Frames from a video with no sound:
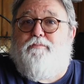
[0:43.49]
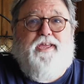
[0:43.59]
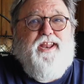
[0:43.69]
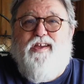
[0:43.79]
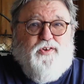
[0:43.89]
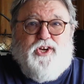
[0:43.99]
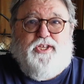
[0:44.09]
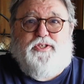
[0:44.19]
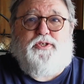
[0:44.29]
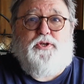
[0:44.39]
They never
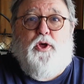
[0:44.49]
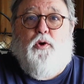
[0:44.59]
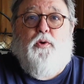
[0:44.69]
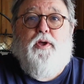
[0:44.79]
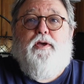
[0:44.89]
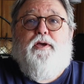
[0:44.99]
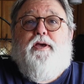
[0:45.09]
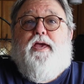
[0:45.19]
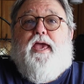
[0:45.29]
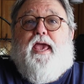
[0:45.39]
get snow,
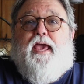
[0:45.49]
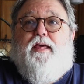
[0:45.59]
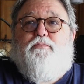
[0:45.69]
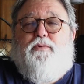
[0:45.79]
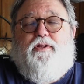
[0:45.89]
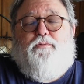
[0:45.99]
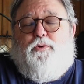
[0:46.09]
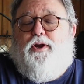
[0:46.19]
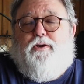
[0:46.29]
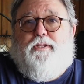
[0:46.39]
and well,
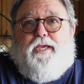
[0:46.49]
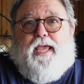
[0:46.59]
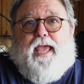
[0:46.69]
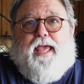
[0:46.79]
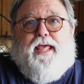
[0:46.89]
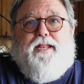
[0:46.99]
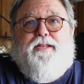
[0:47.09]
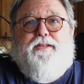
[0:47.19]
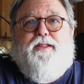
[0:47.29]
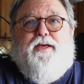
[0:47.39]
rarely.
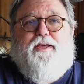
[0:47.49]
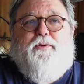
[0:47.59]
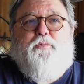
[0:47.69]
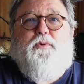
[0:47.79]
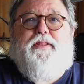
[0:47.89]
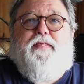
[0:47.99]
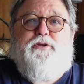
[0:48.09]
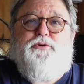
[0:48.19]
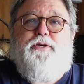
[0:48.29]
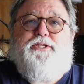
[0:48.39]
And when they
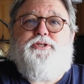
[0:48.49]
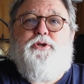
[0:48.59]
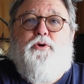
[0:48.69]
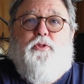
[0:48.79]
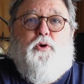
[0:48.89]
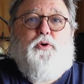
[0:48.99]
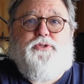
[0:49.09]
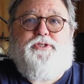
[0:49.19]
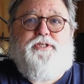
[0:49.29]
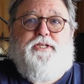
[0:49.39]
do get snow, the whole
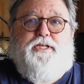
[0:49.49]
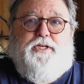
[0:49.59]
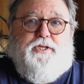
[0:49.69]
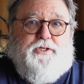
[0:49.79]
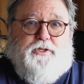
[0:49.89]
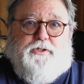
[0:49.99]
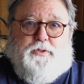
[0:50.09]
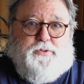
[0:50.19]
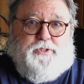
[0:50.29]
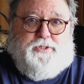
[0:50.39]
city
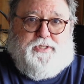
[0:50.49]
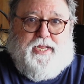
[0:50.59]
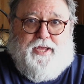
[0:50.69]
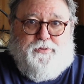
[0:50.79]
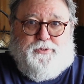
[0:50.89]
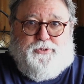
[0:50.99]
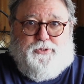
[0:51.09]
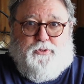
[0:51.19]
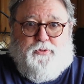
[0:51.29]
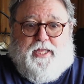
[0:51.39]
closes down.
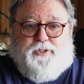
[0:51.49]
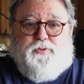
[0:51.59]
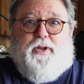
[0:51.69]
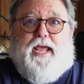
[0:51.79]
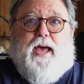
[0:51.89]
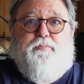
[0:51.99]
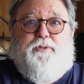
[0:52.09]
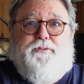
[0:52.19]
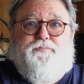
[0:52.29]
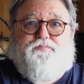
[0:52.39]
So that's what
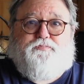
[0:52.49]
happened.